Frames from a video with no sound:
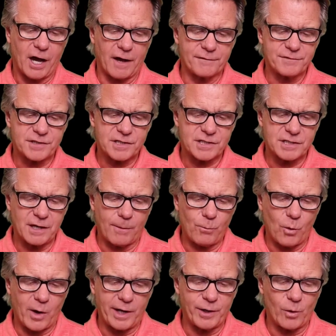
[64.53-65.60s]
of
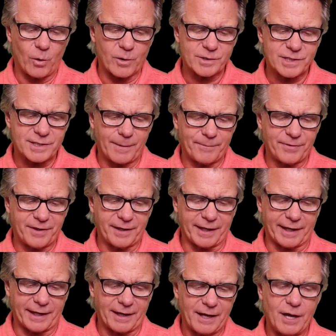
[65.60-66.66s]
someone or
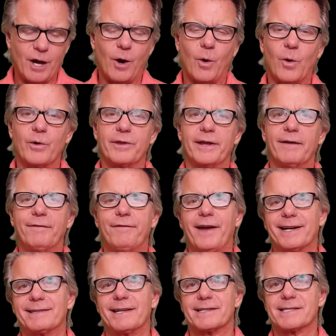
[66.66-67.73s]
something, or the
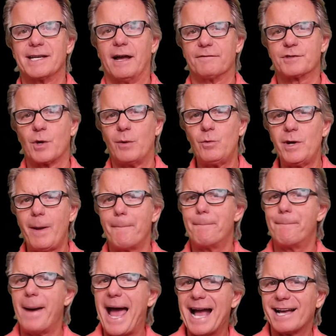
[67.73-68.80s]
effect itself. So I want to
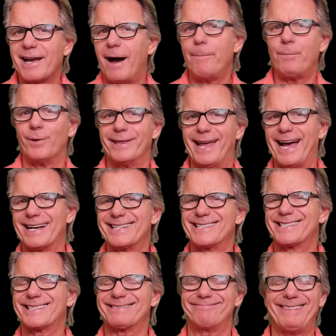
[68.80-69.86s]
back up with that
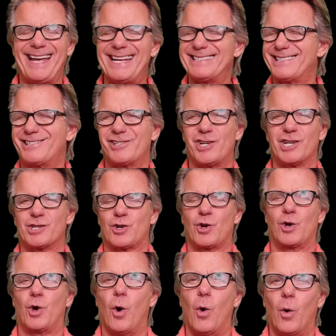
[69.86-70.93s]
because that's
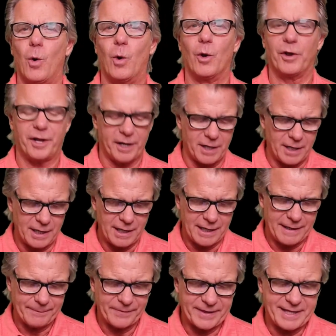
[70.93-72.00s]
just gold.
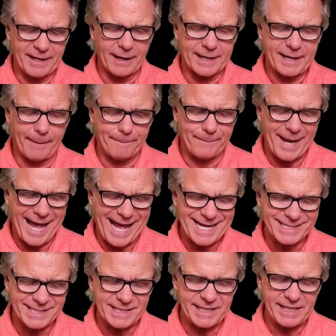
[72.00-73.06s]
The
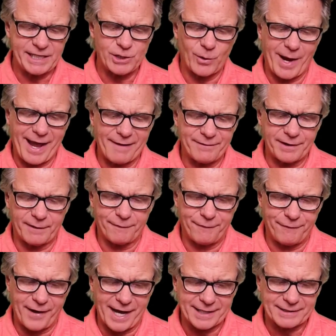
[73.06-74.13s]
capacity to have an
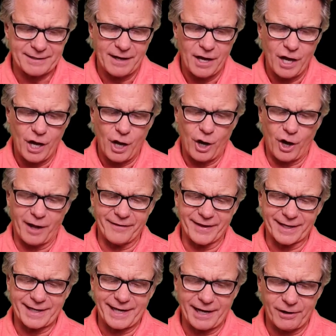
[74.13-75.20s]
effect on
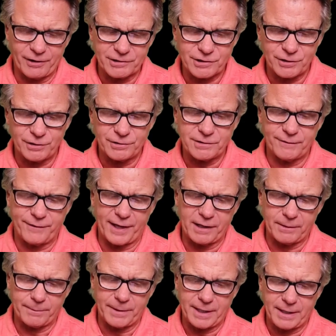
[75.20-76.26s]
the character
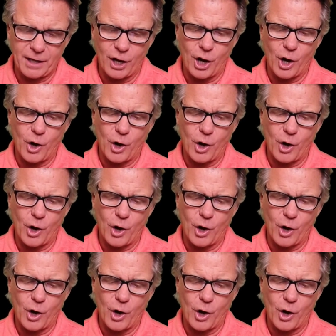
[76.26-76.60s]
development